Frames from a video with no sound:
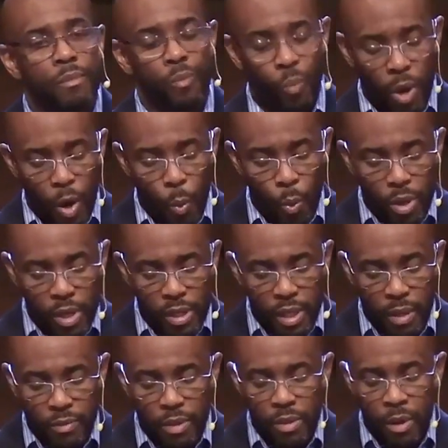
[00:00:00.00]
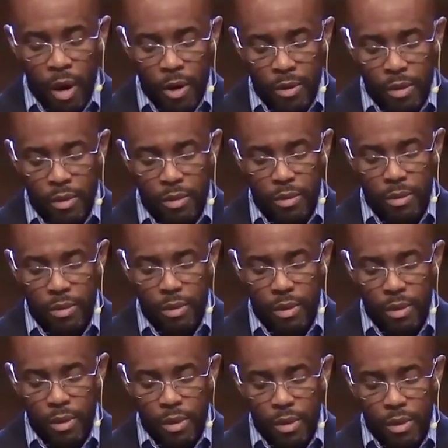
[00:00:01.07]
while one loved the darkness
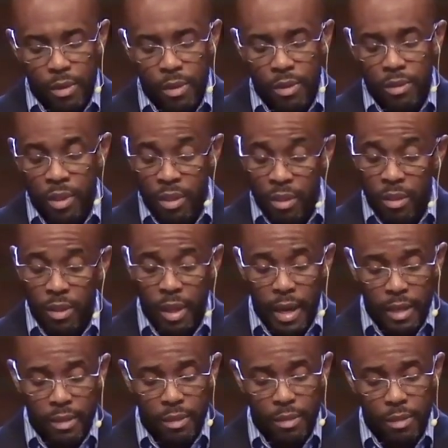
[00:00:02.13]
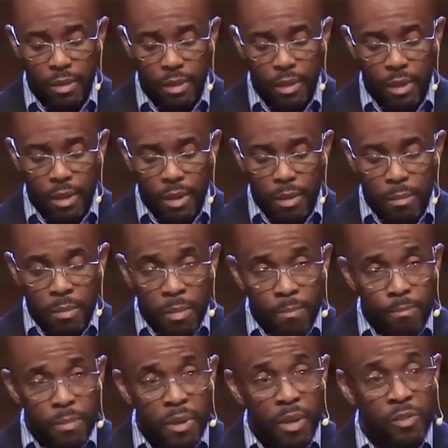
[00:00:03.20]
instead of the light
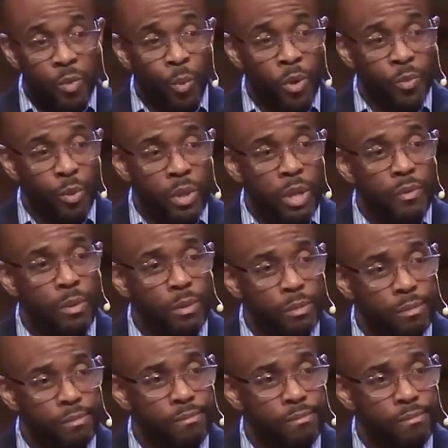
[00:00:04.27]
because the works were evil.